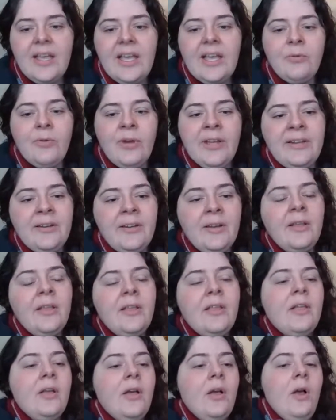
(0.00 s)
And when
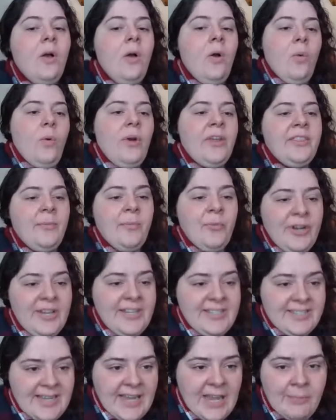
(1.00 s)
the
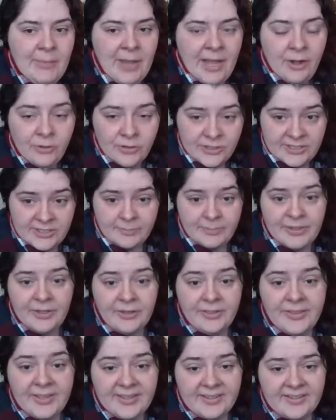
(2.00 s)
Marines came out to
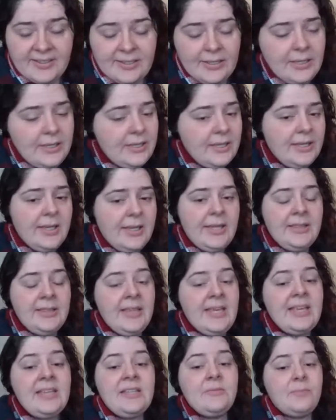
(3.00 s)
build this
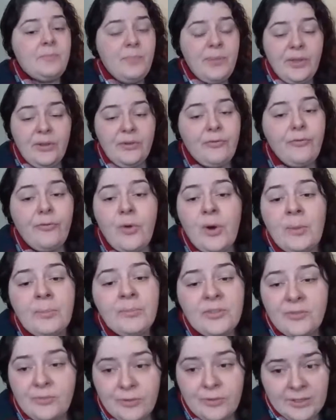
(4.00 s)
and they build
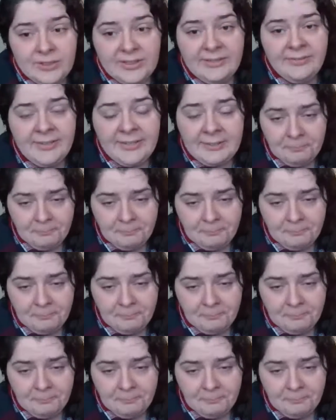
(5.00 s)
forms for a living,